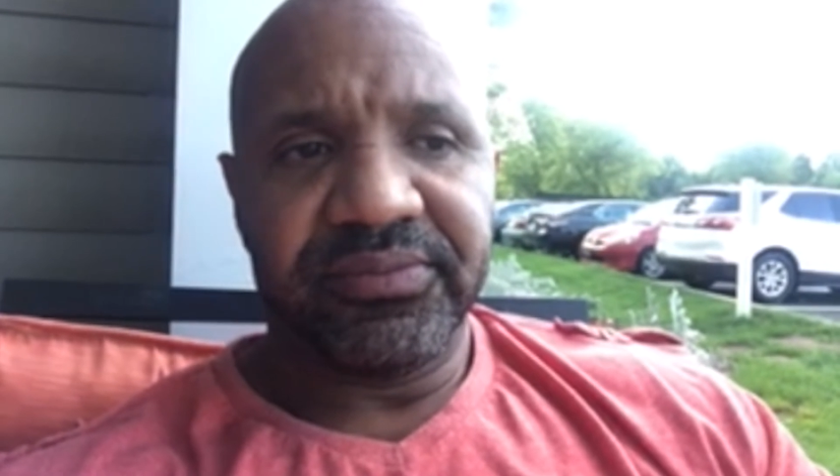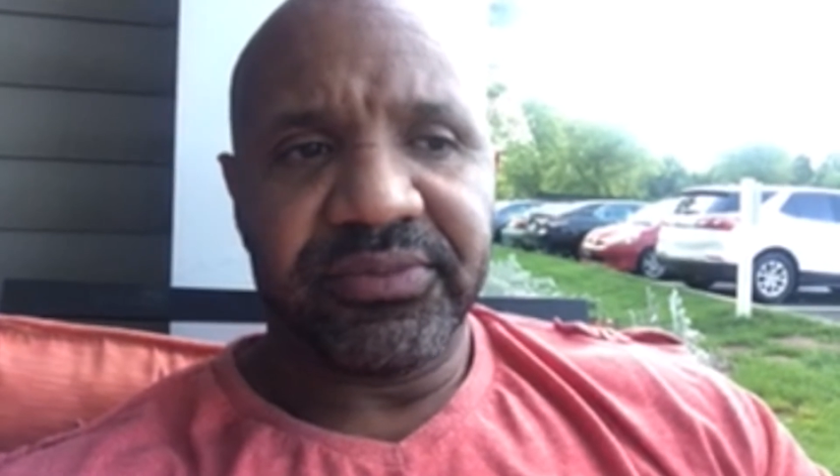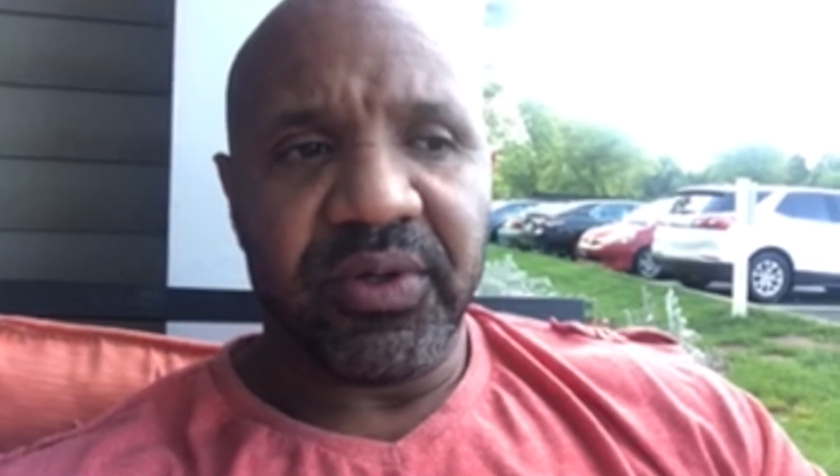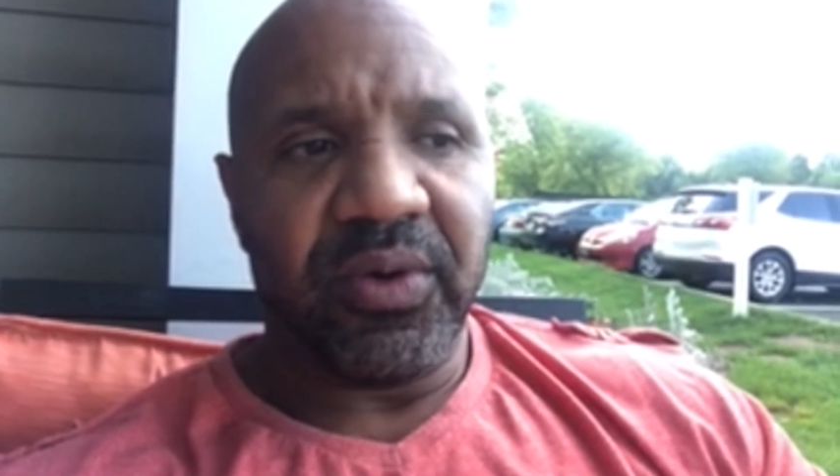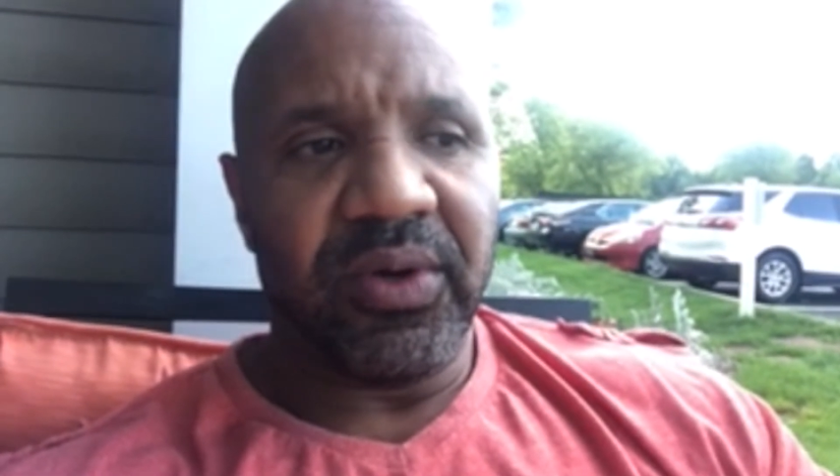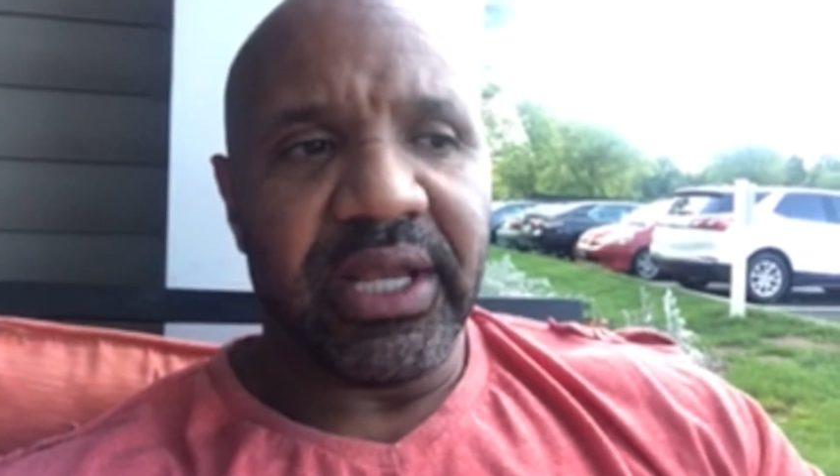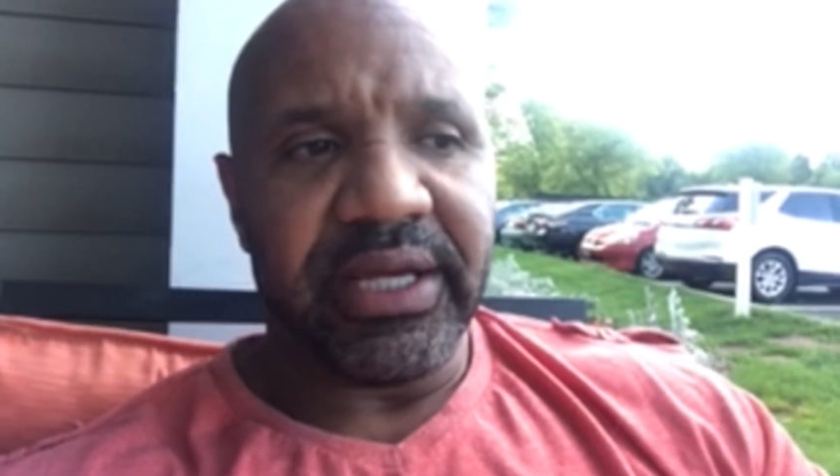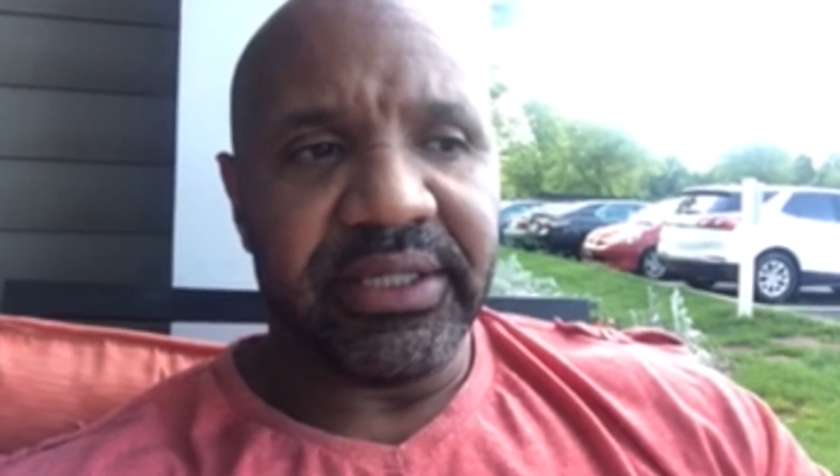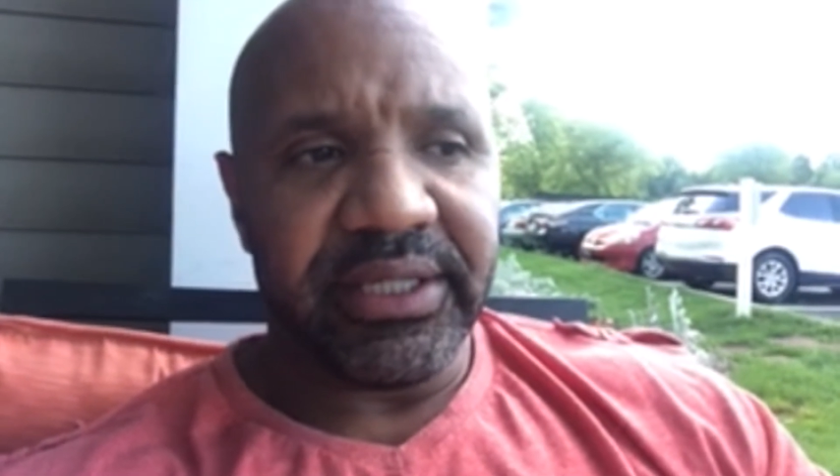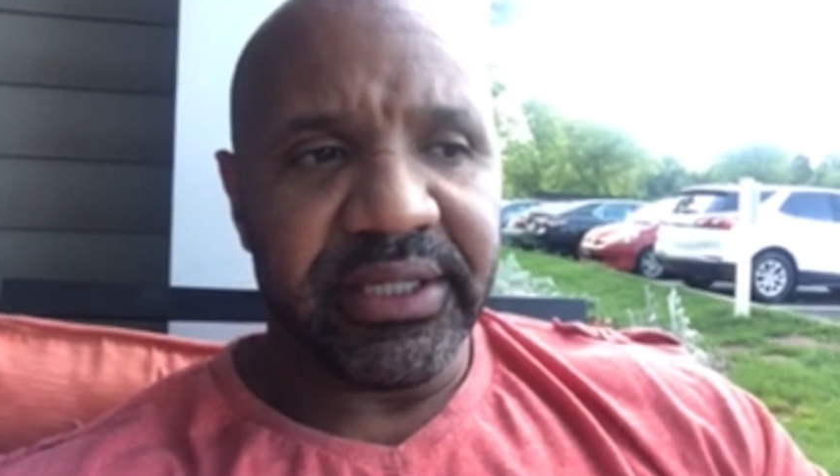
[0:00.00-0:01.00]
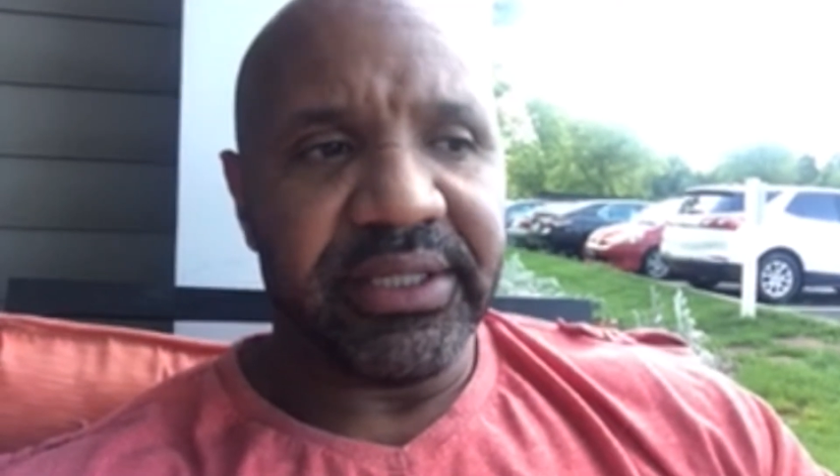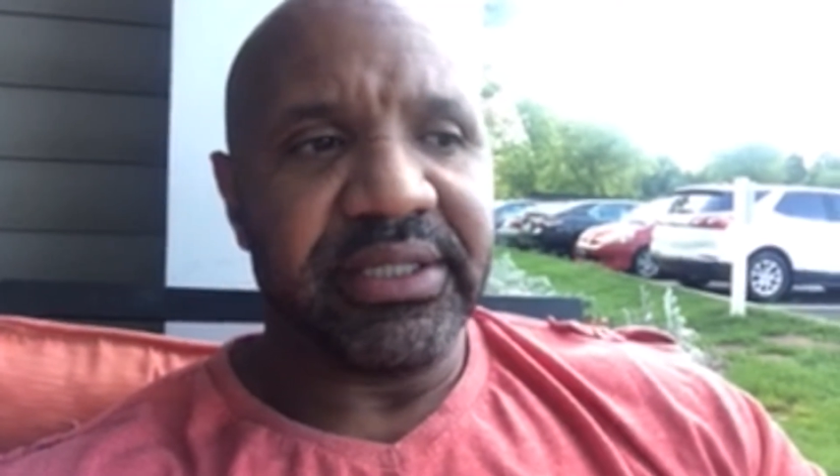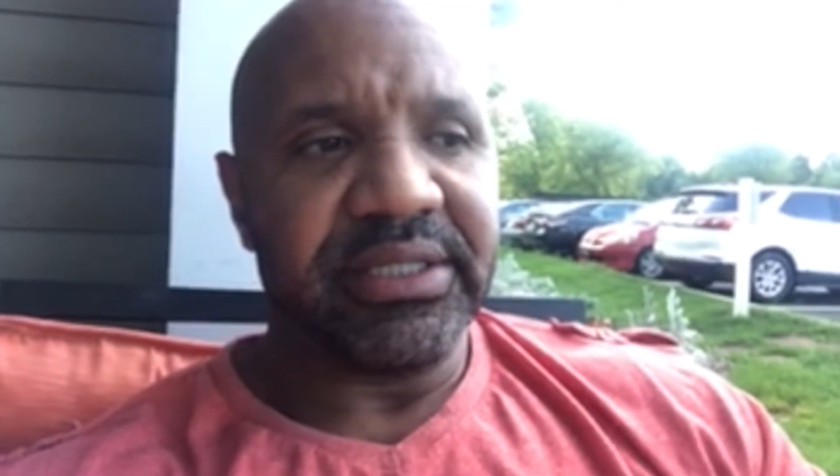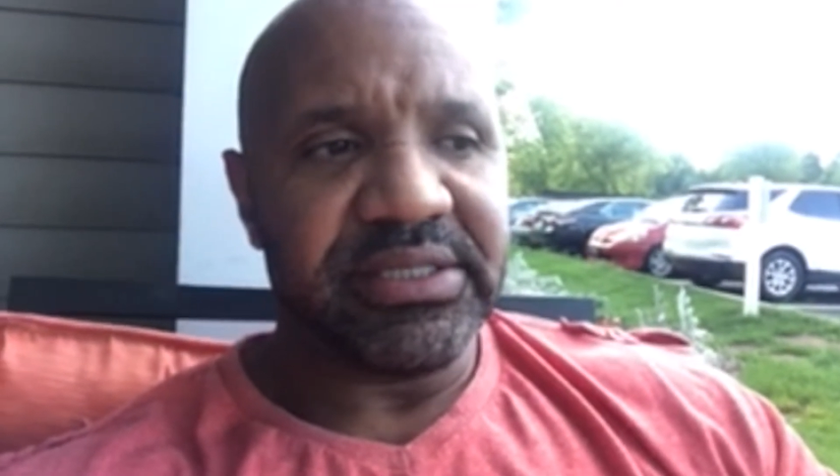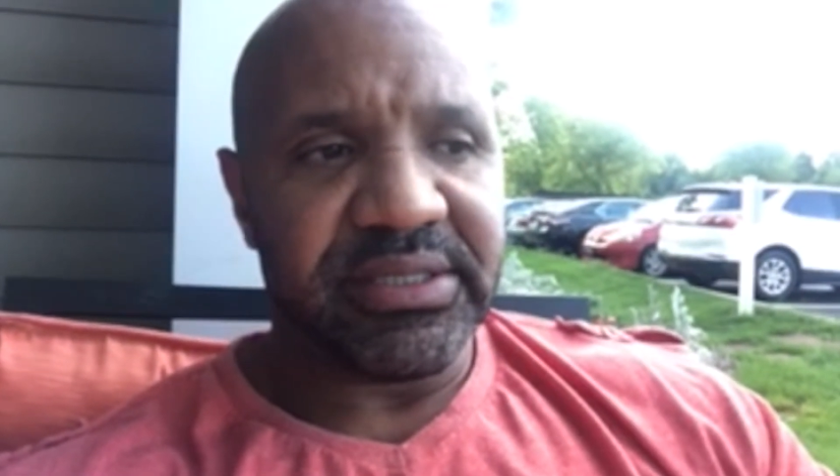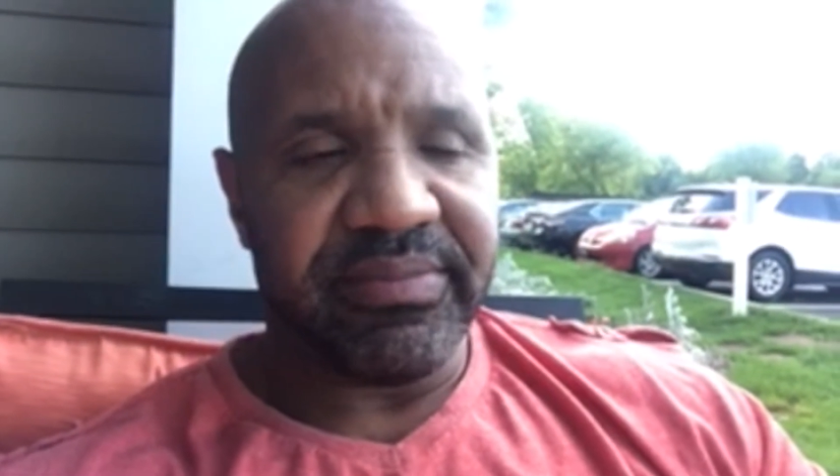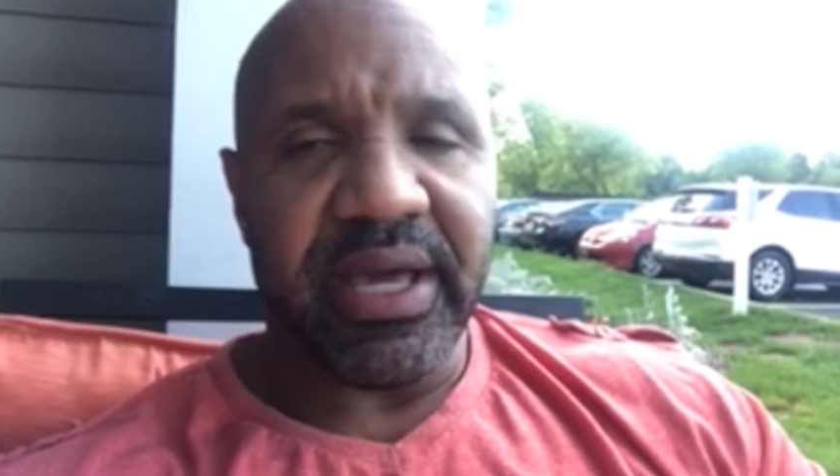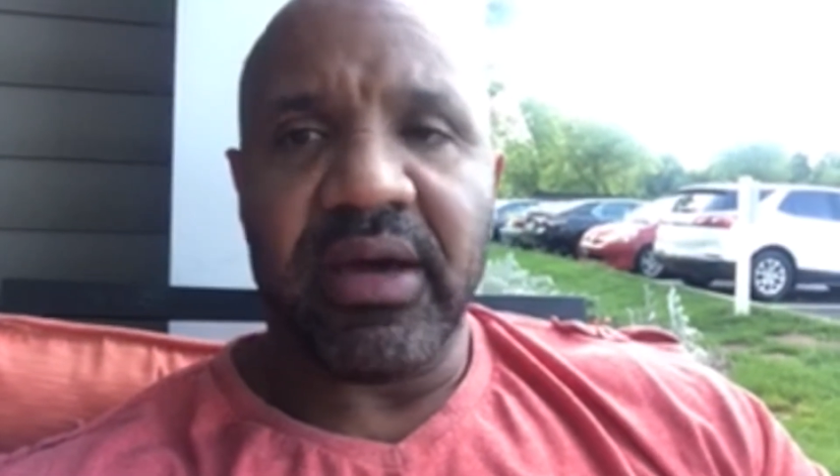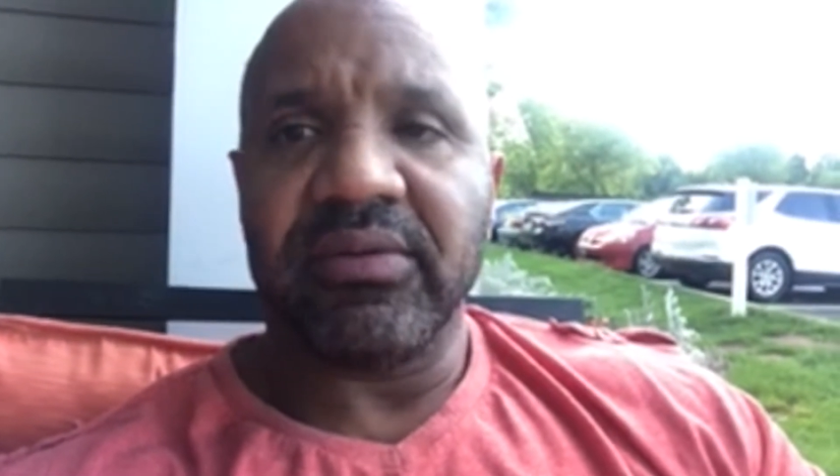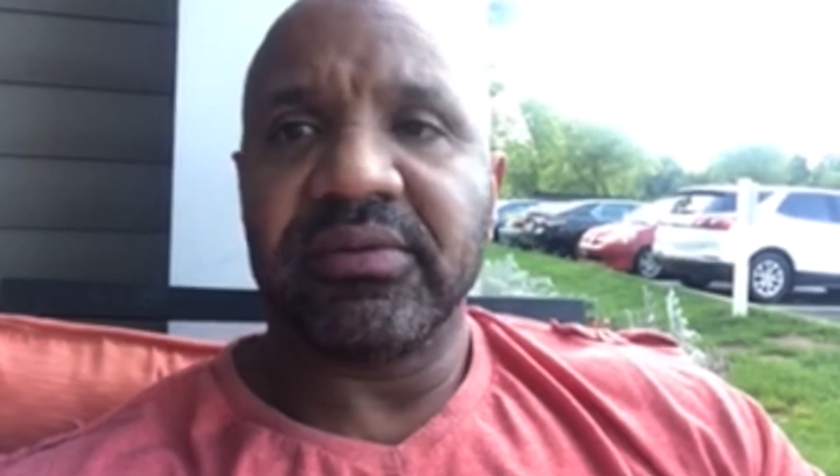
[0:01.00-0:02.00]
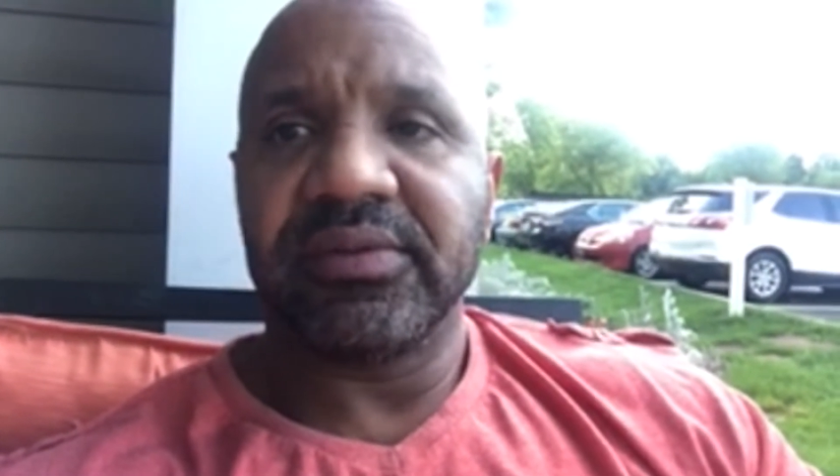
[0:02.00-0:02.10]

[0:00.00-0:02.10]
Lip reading: the whole idea is about,